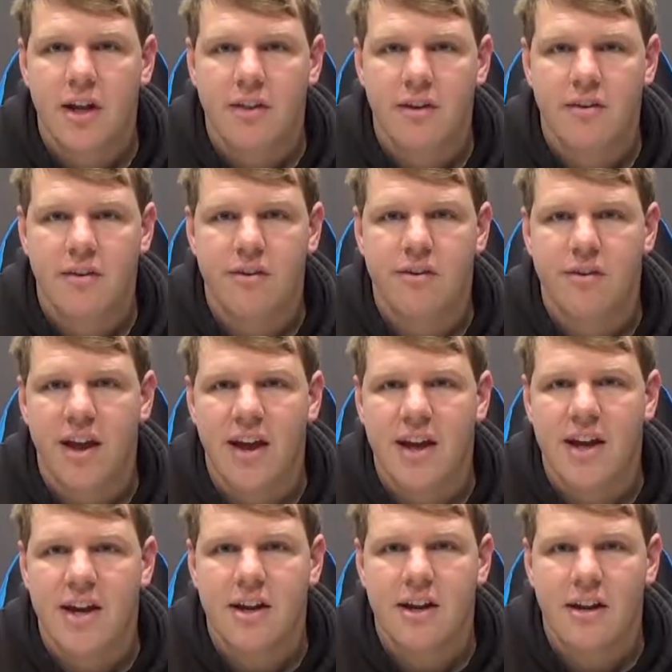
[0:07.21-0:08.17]
This is
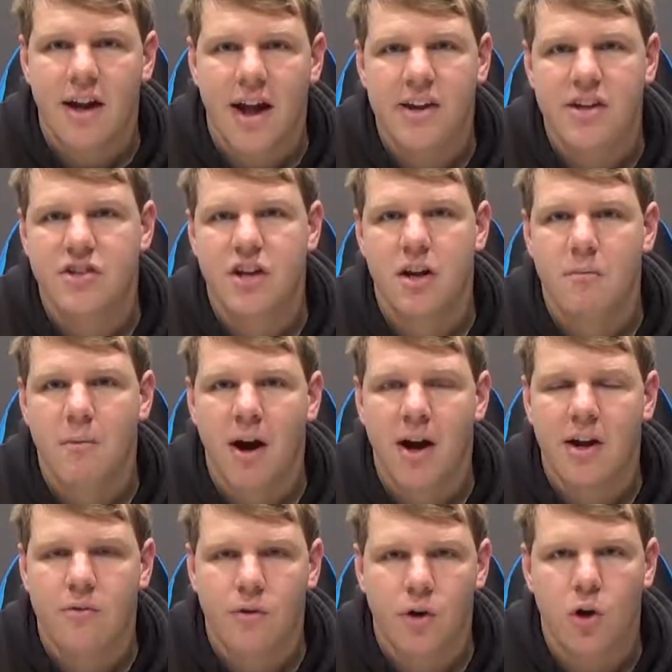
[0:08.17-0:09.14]
a
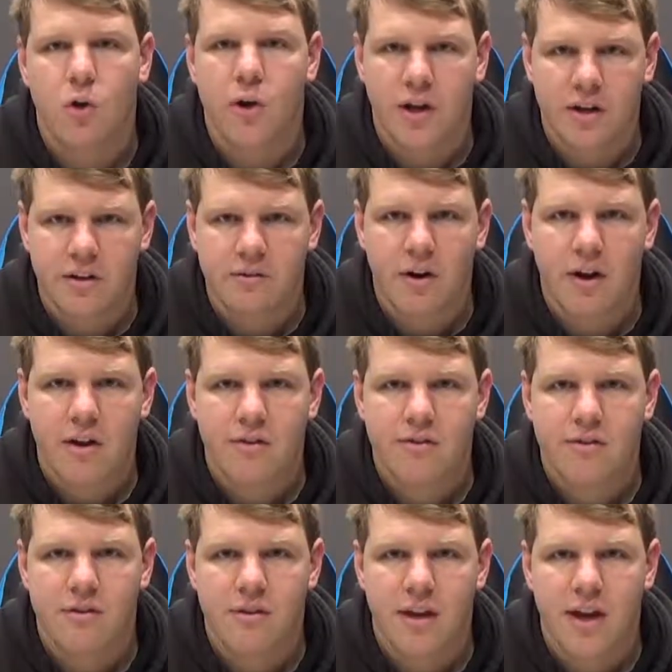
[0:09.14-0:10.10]
HDMI recording
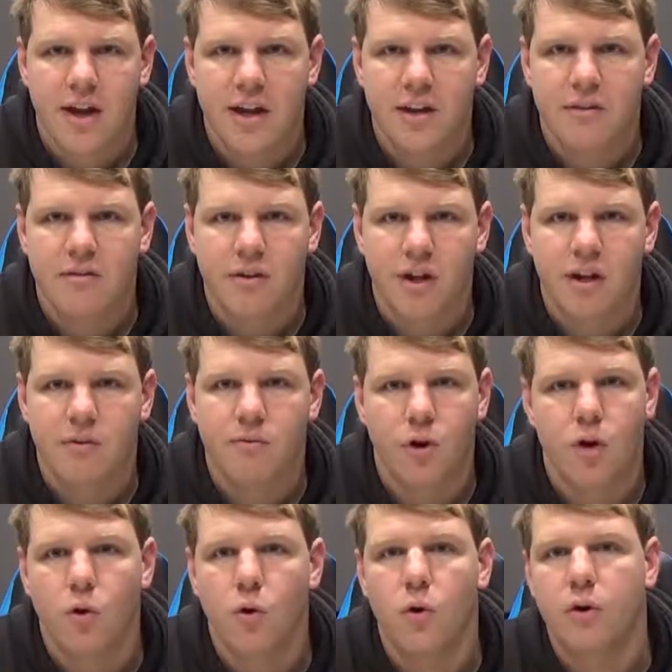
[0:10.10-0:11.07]
device and can
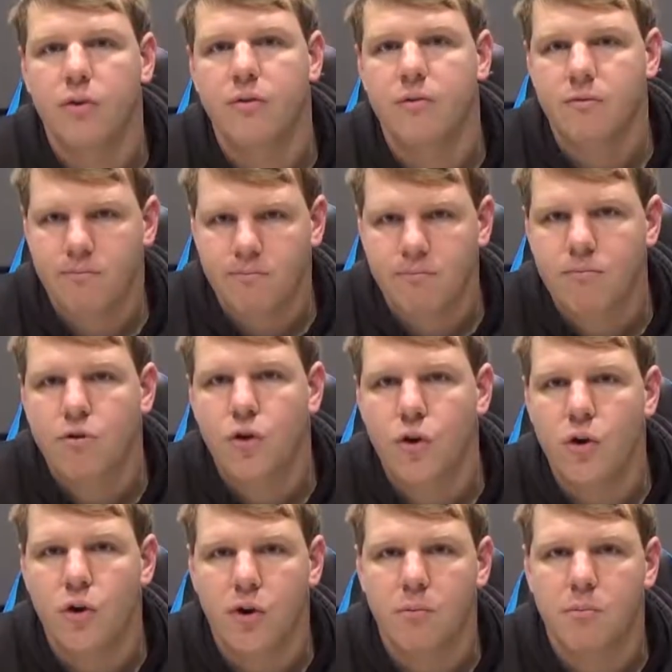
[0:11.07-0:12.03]
record
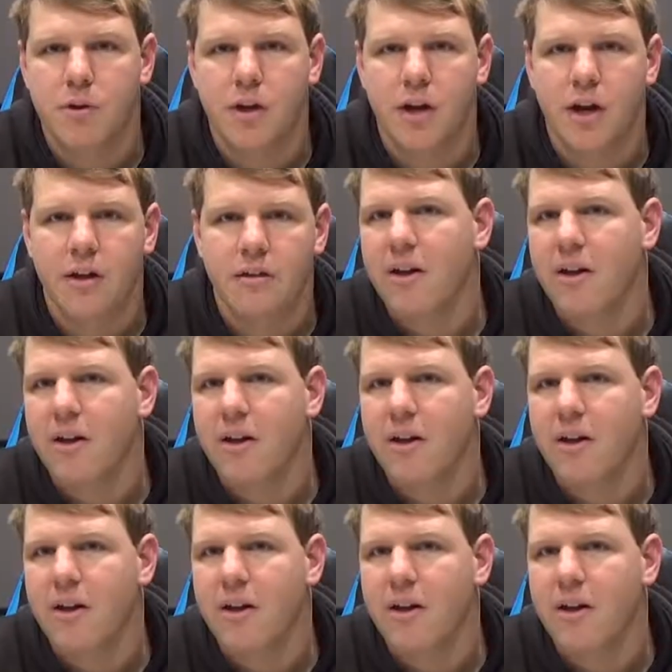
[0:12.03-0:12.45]
to your computer.